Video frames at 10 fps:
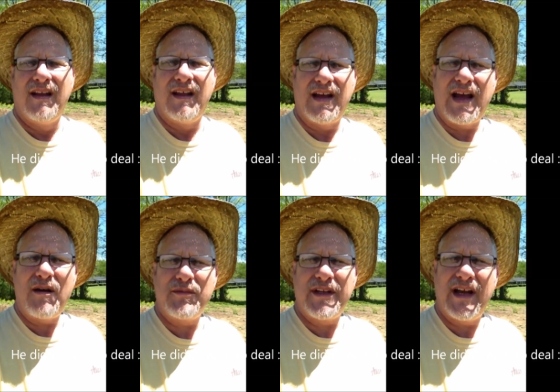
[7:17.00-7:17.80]
Now,
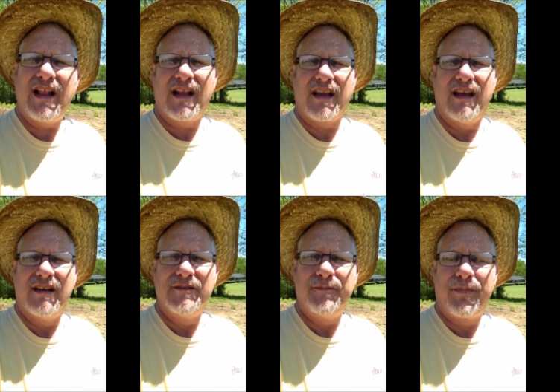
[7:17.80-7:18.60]
I'm telling you,
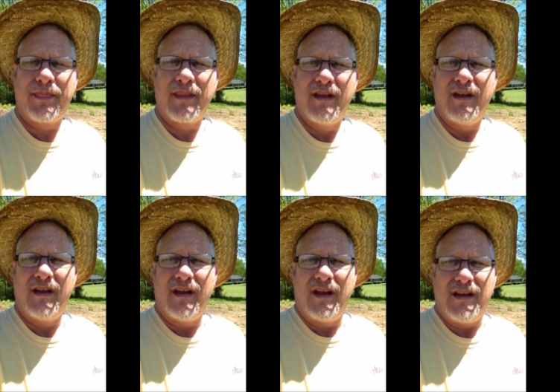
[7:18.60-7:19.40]

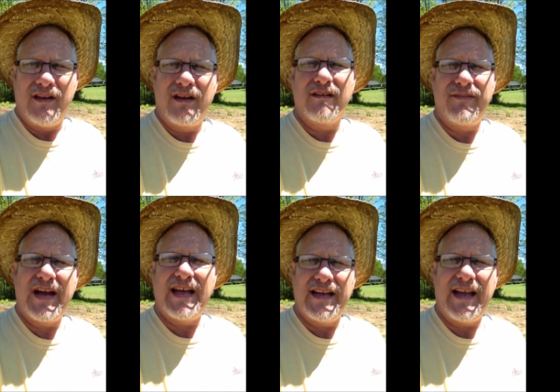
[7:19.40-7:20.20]
you can
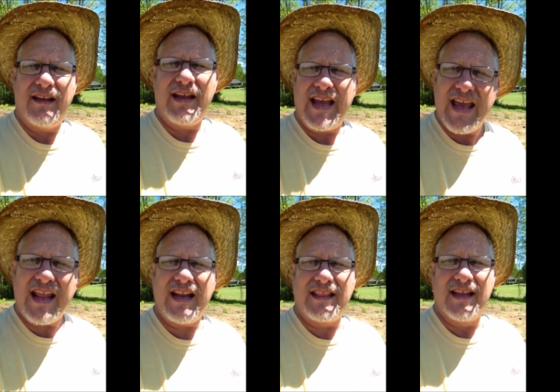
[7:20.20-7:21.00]
find
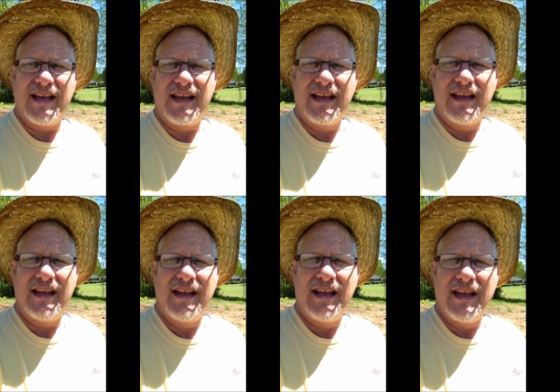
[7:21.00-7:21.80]
anything
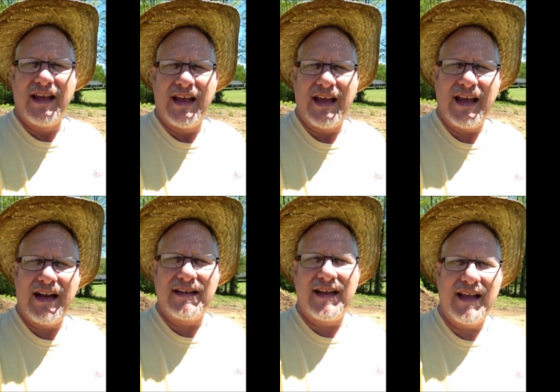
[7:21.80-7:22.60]
at
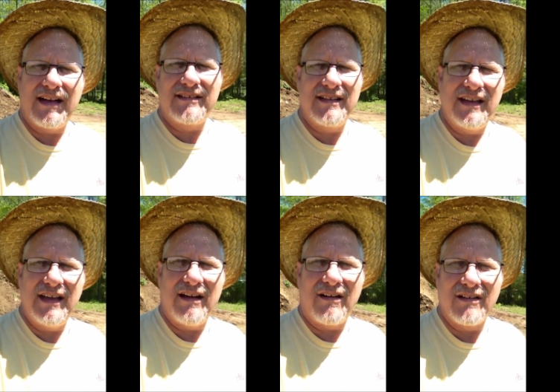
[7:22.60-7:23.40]
a Tennessee
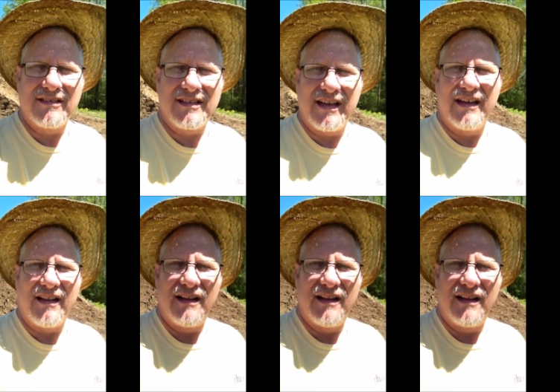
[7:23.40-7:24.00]
yard sale.